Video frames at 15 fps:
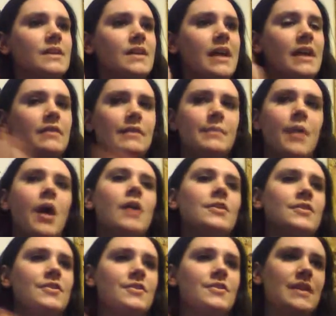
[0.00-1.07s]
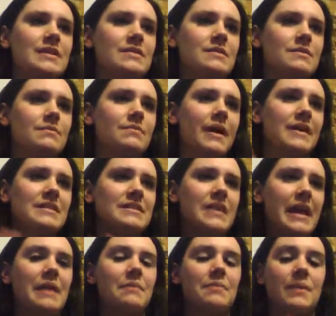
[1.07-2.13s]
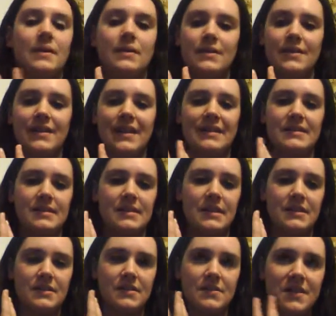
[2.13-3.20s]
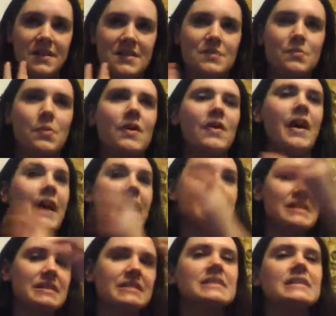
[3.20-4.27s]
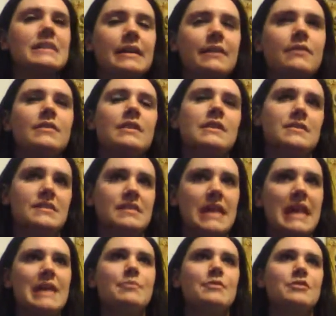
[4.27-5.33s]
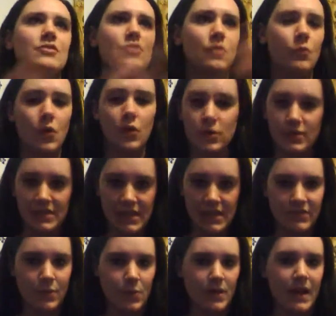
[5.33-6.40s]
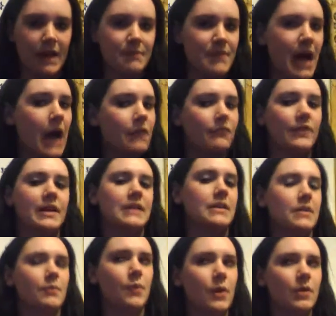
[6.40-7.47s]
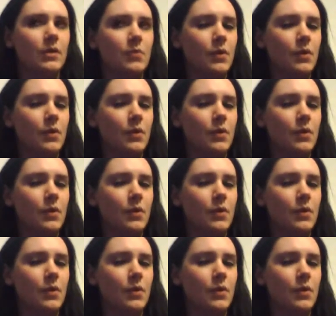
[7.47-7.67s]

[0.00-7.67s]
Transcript: Harry Potter is my escape. It's it's it's where I, I ex- literally escape into the world even when I'm not reading the book.